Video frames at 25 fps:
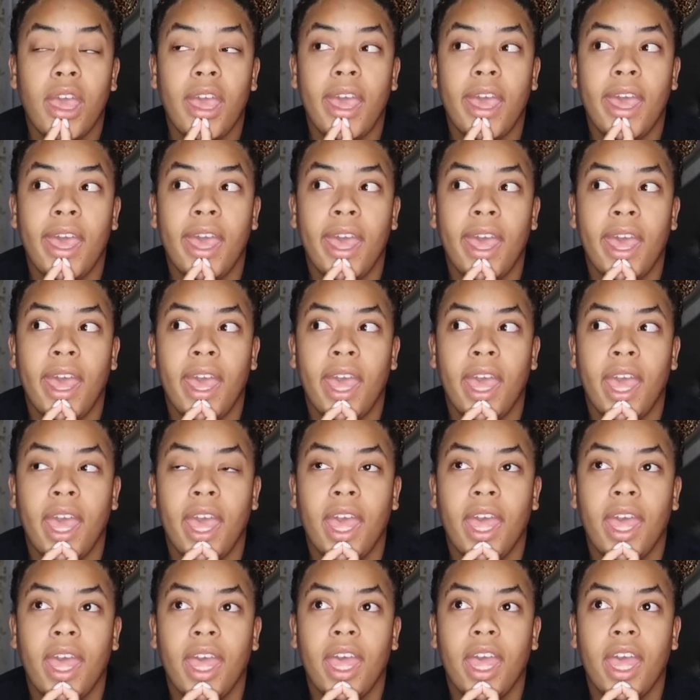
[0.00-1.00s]

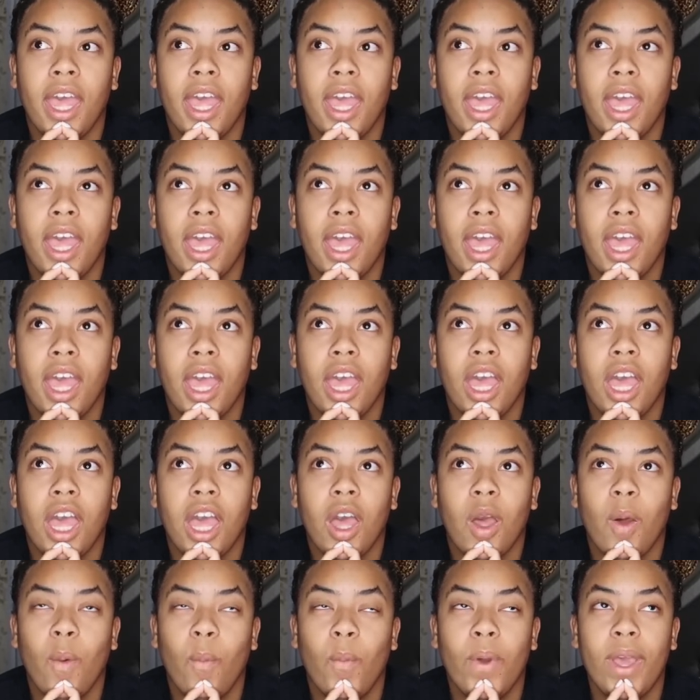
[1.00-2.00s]
and
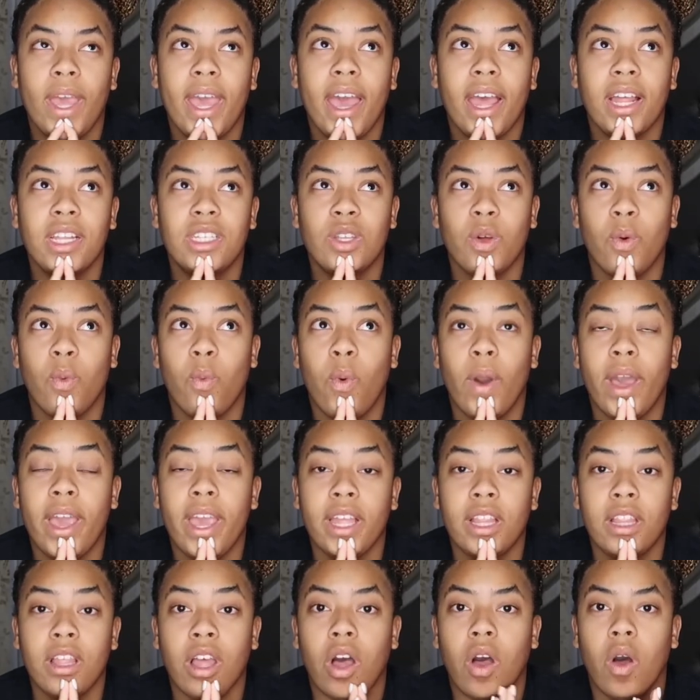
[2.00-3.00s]
we had to
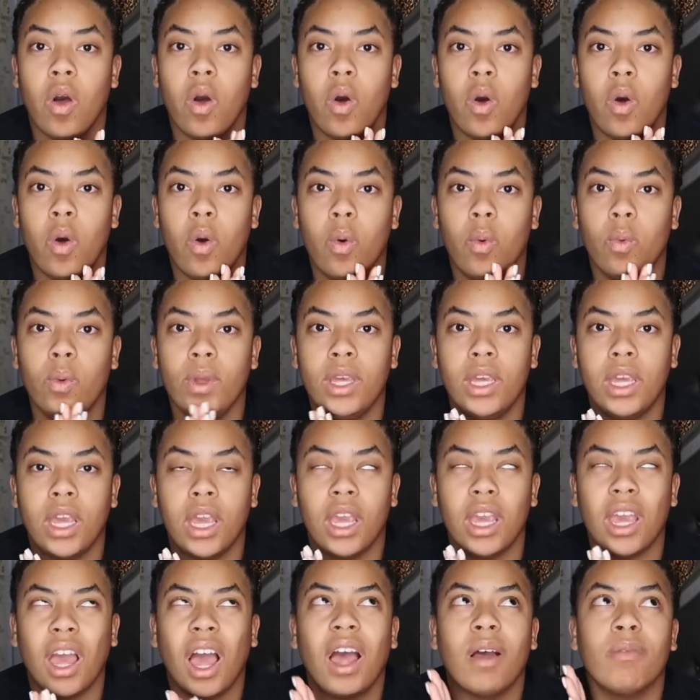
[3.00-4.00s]
wait the whole
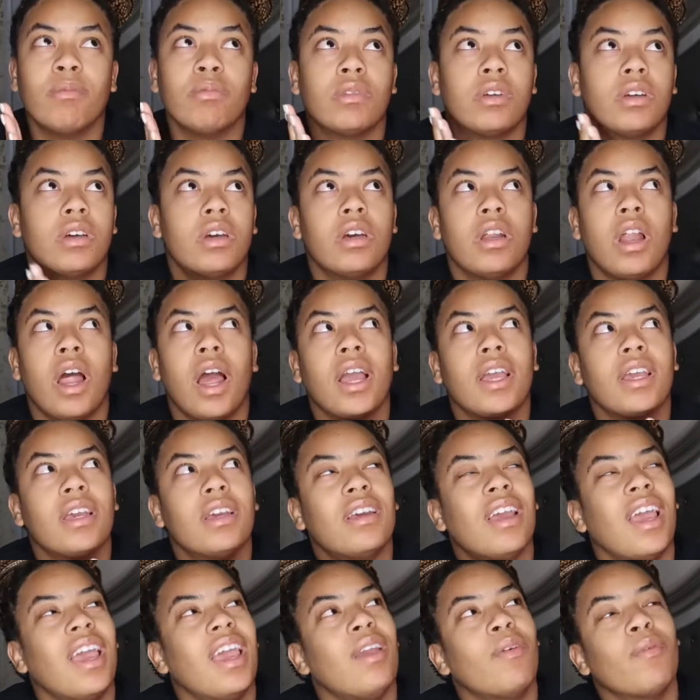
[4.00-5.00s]
weekend. I
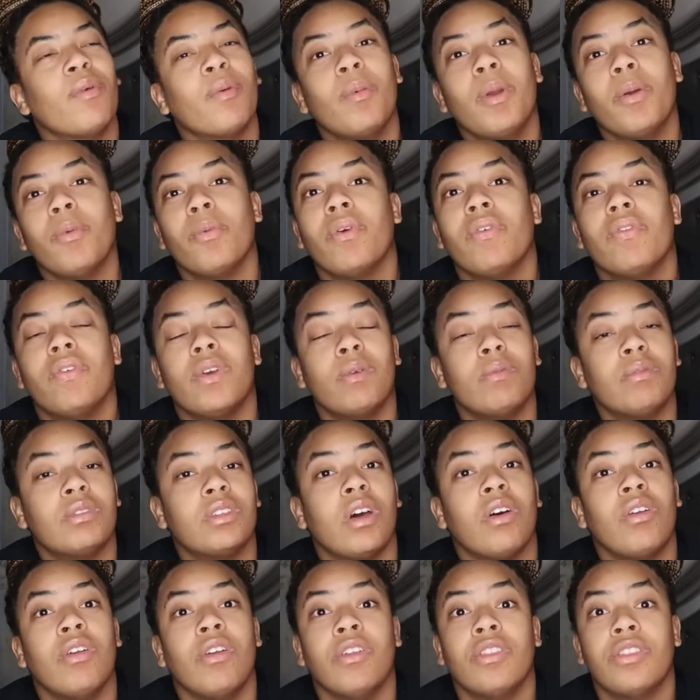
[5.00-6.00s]
can't remember if it was
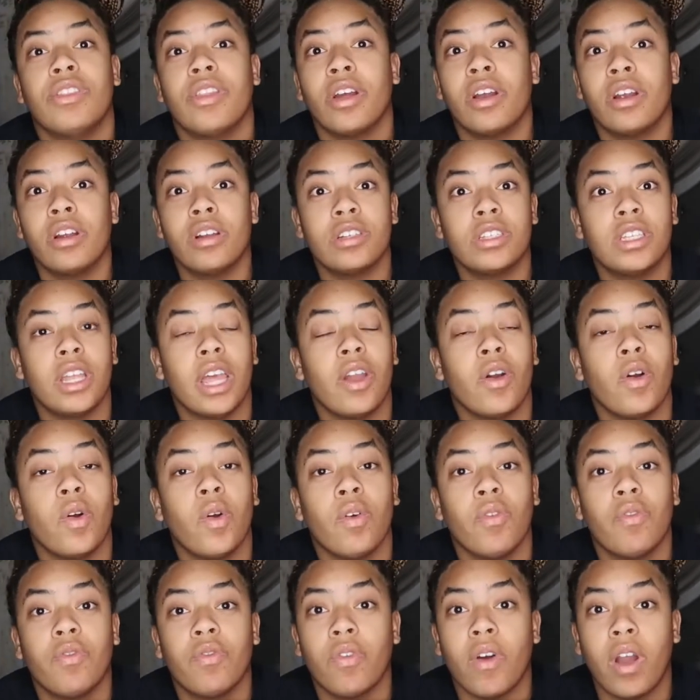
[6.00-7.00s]
on a Thursday or
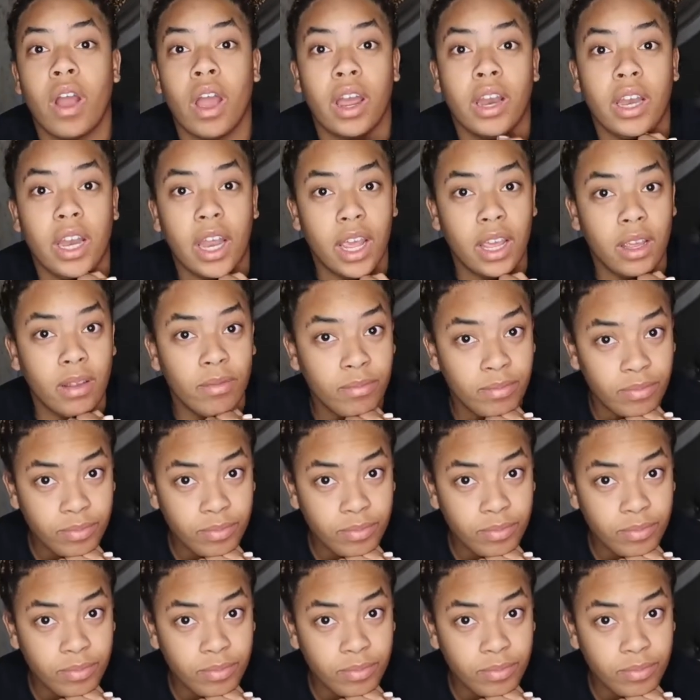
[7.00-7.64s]
a Friday.